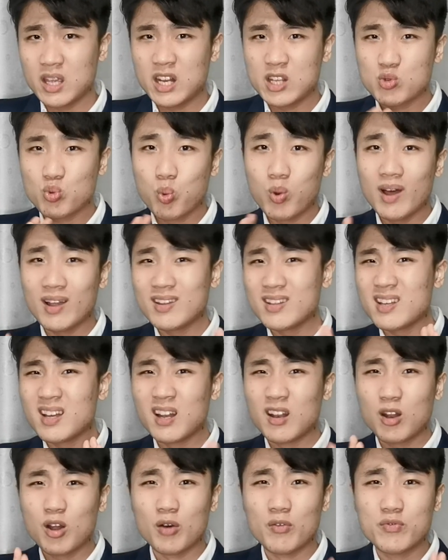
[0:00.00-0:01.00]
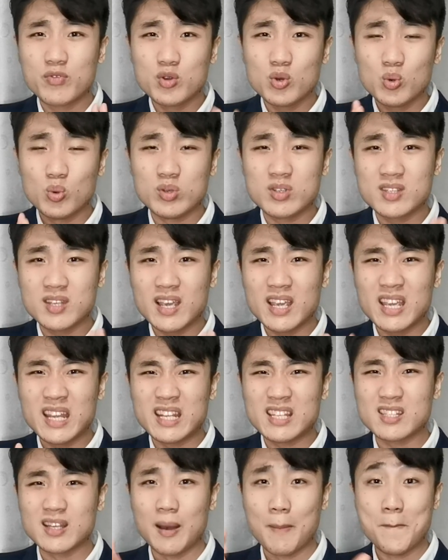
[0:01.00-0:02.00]
It is what a lot of you will say
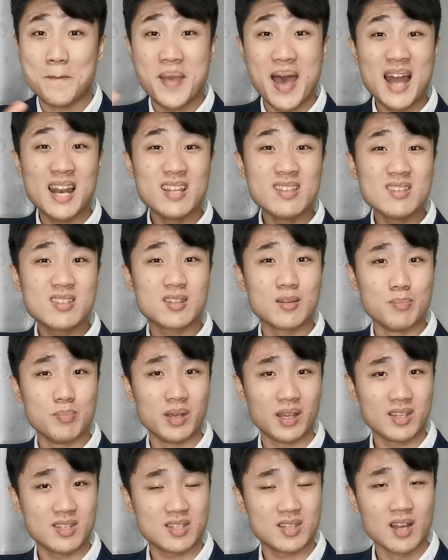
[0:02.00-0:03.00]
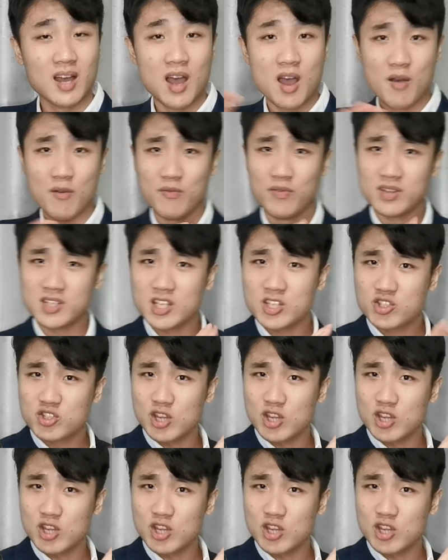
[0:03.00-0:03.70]
it is a balanced mixed versus